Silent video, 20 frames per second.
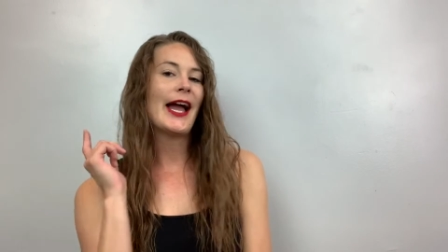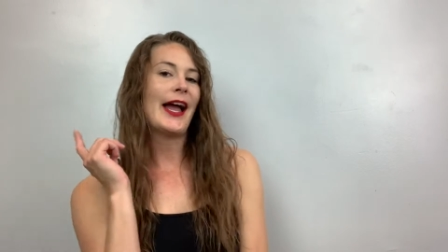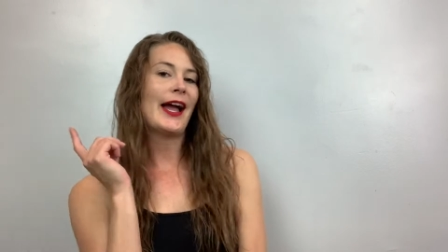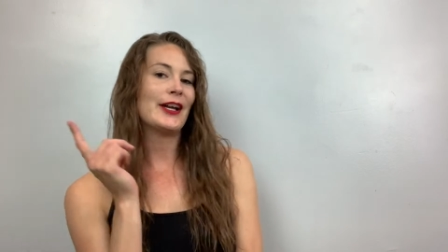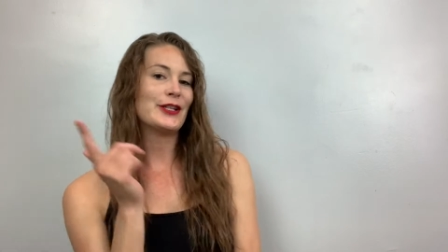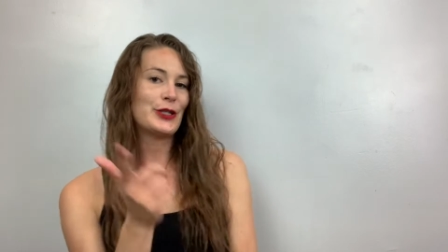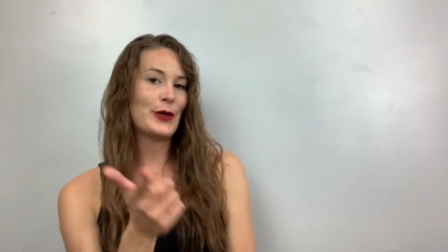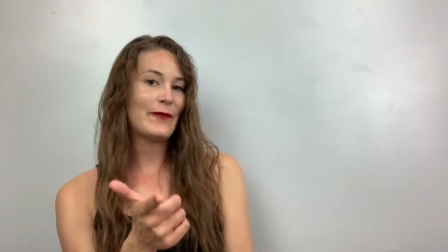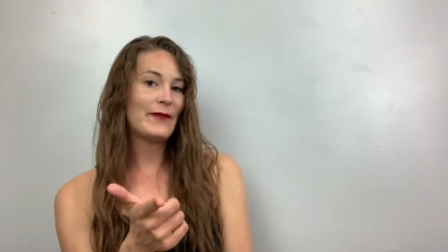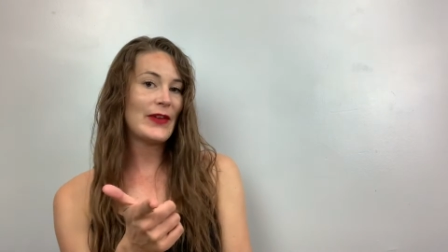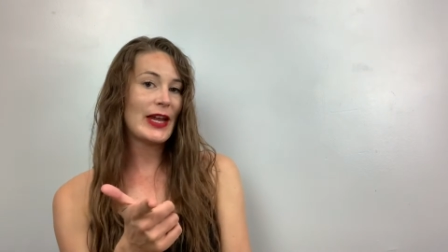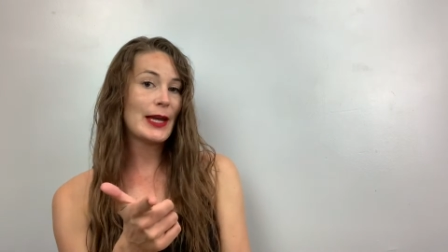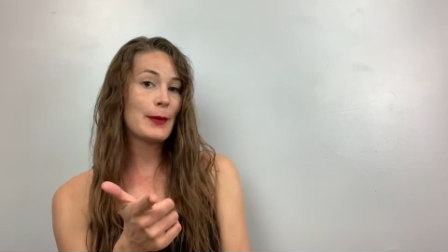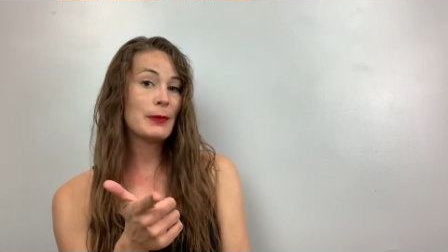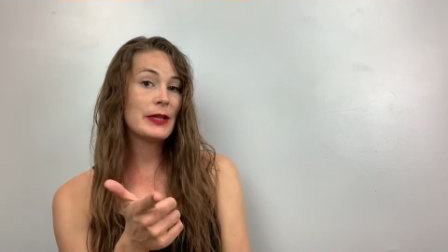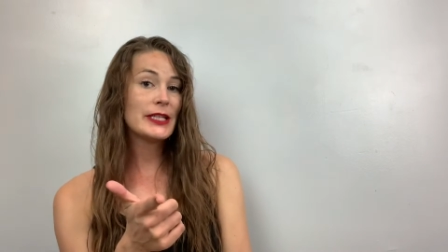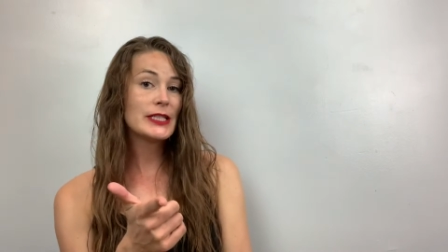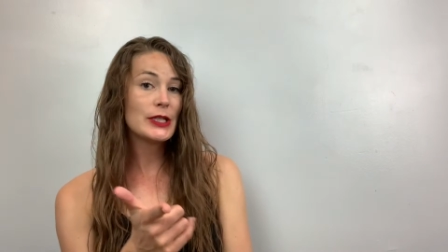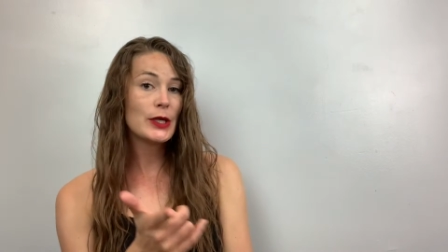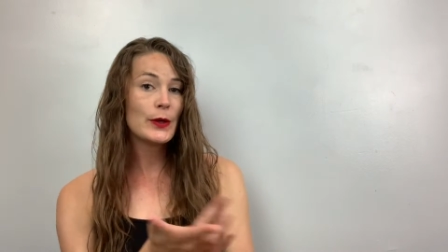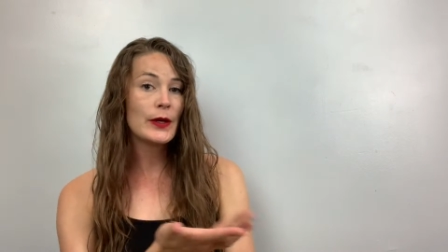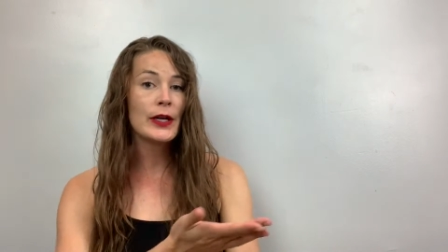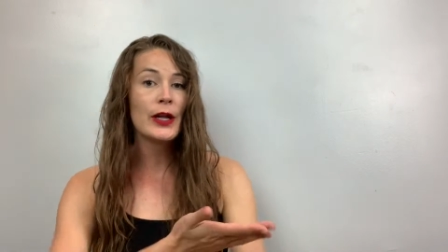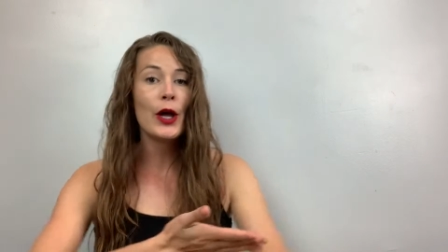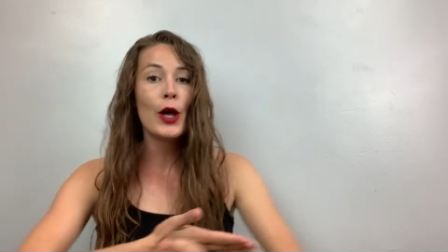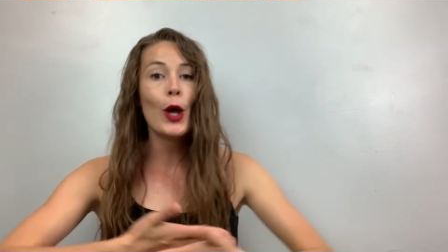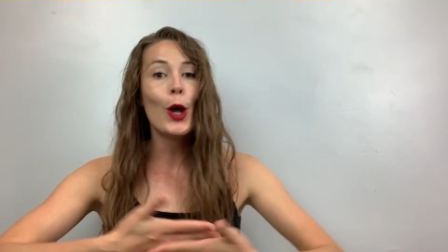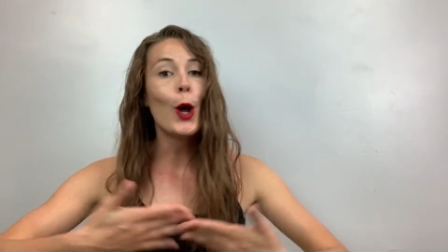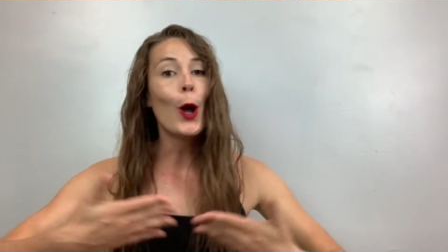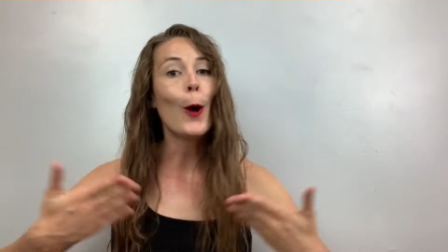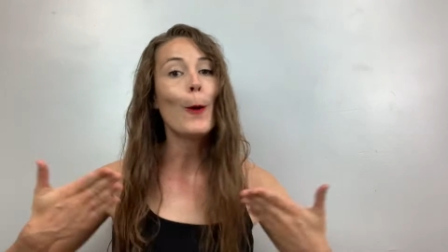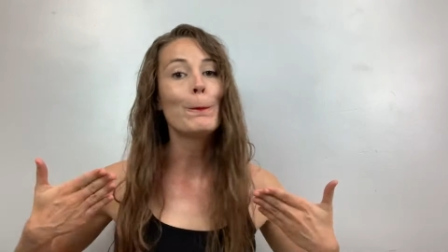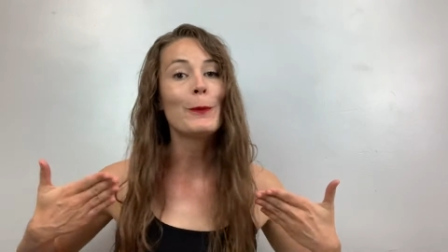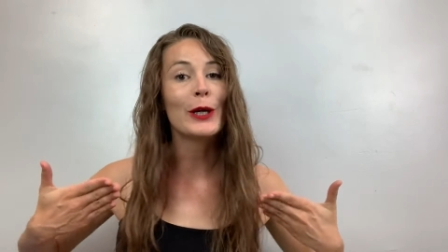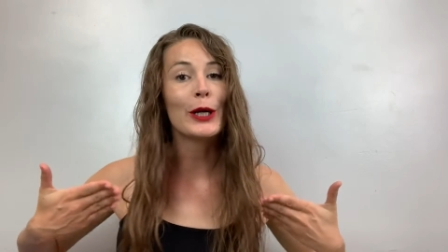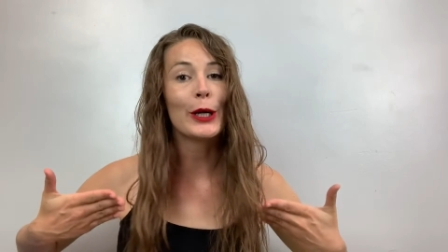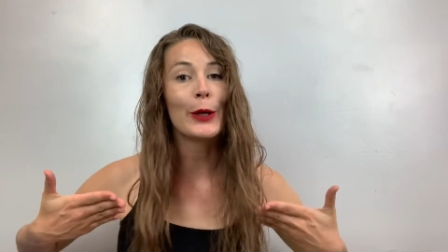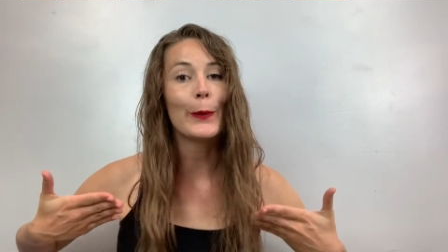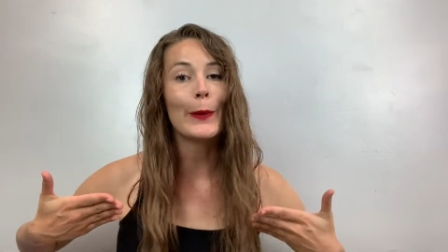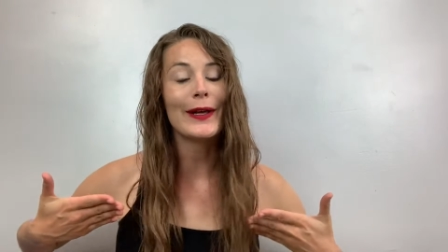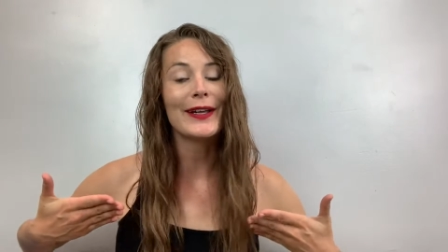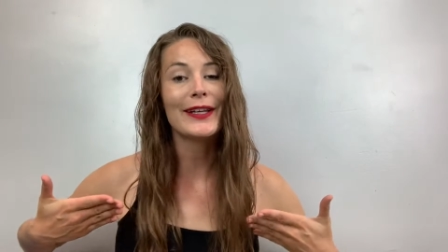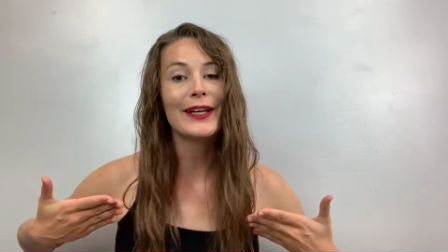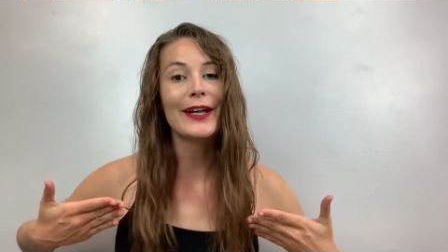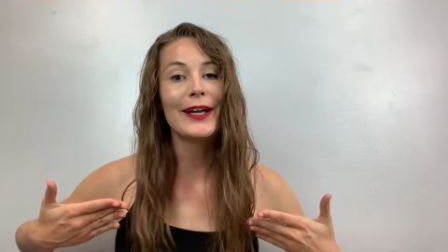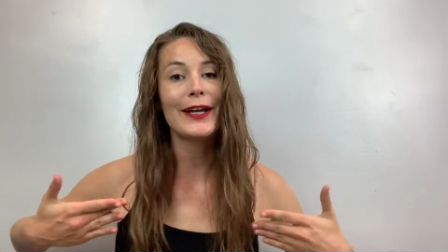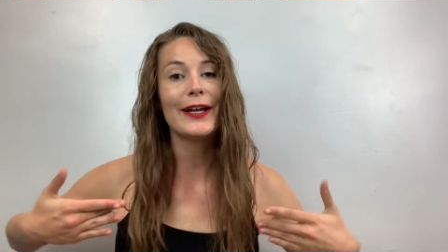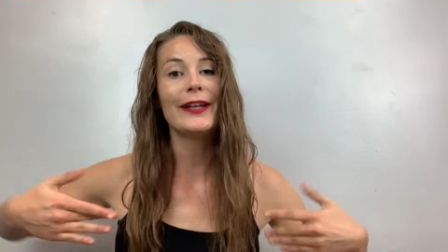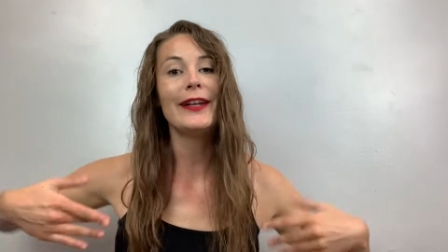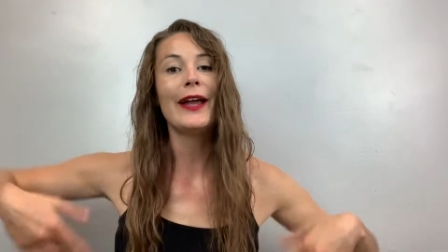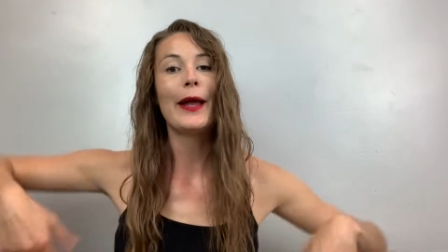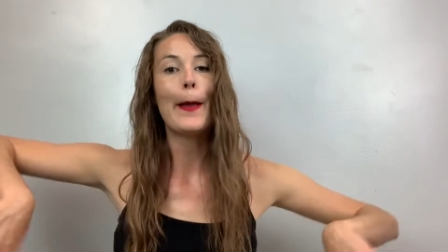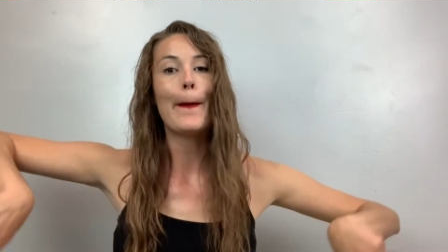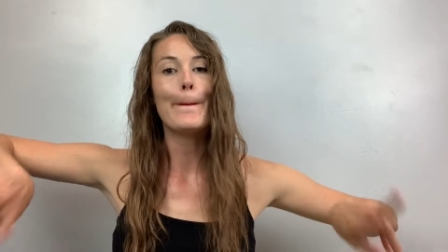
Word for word: How's your family doing? Hope you're doing good.